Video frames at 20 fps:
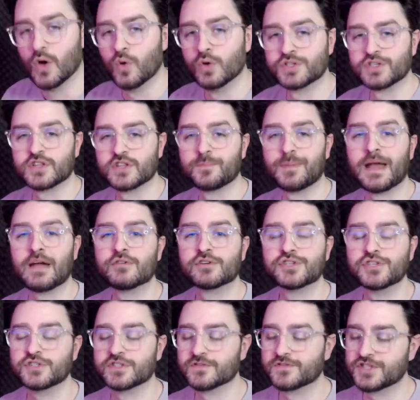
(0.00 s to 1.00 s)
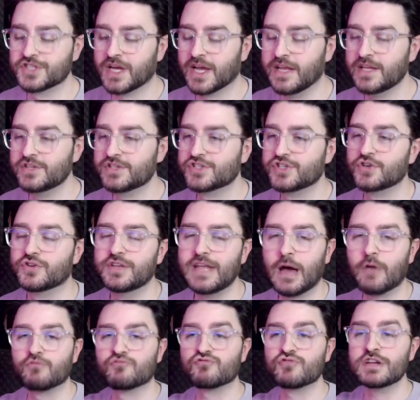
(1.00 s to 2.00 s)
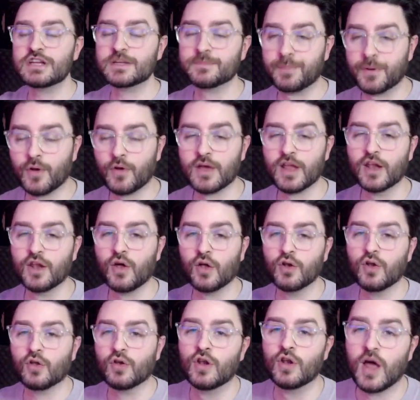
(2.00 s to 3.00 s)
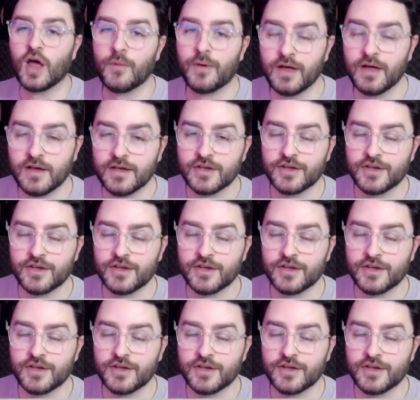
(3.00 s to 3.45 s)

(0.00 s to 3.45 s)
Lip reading: Also, the parachutes have changed. You can now redeploy a lot lower.